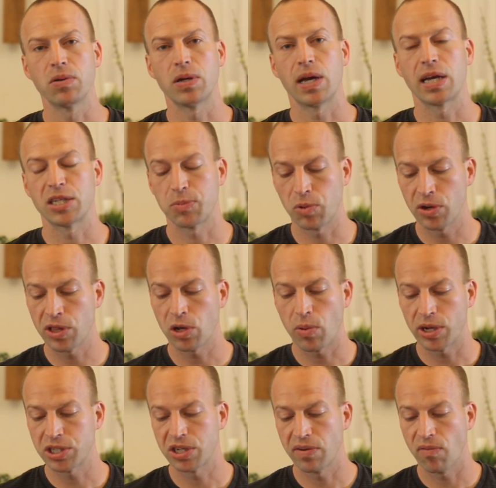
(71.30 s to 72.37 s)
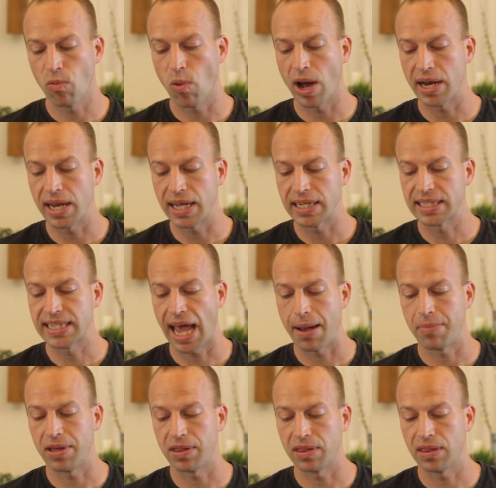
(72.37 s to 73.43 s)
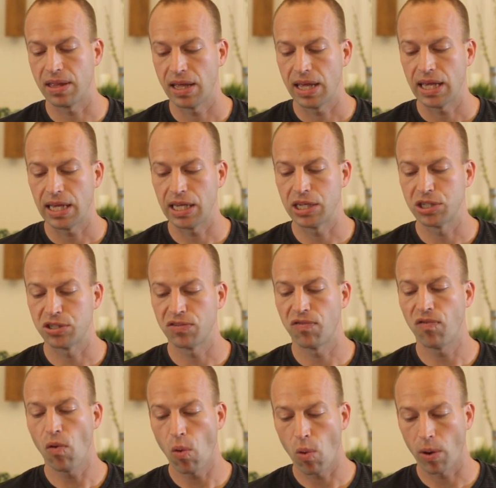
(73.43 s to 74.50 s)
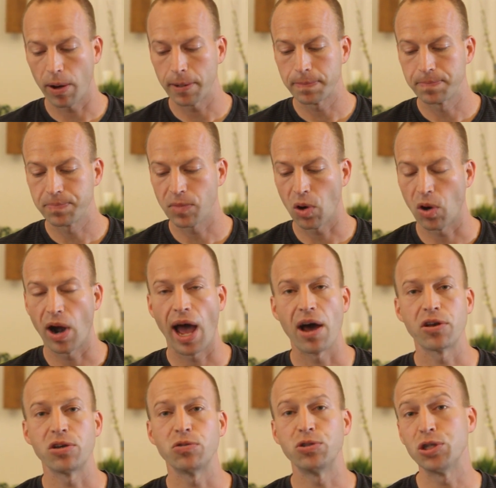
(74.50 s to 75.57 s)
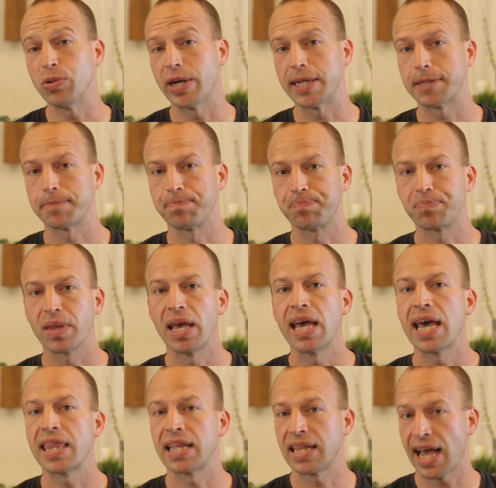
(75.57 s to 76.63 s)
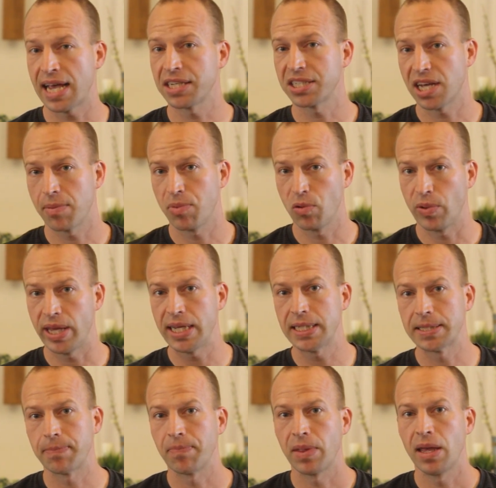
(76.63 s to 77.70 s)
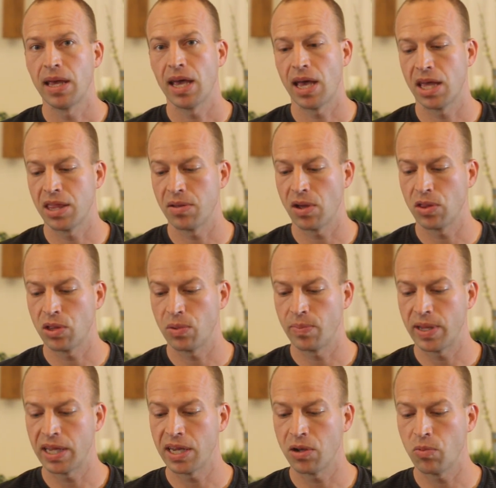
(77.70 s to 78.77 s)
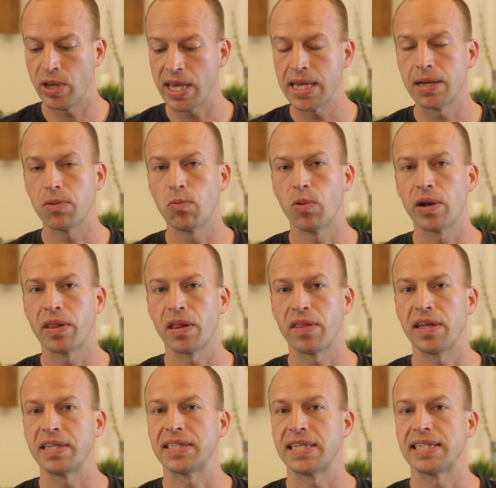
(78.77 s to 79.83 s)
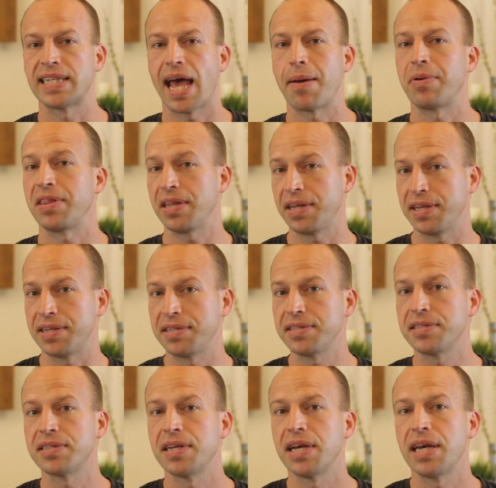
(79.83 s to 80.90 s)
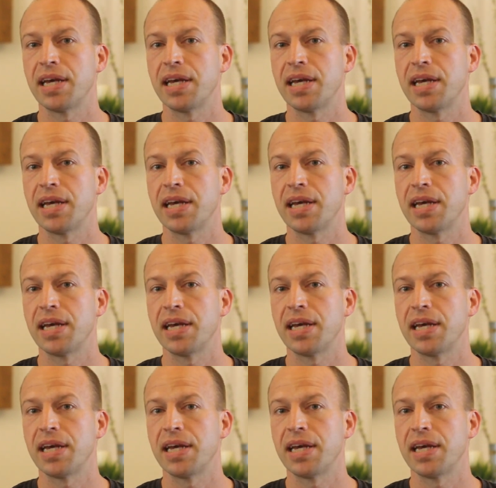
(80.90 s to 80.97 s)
exploring the question of what Sabbath is for or how you do it. In the last couple of weeks, and the beginning week, one of the things that Sabbath is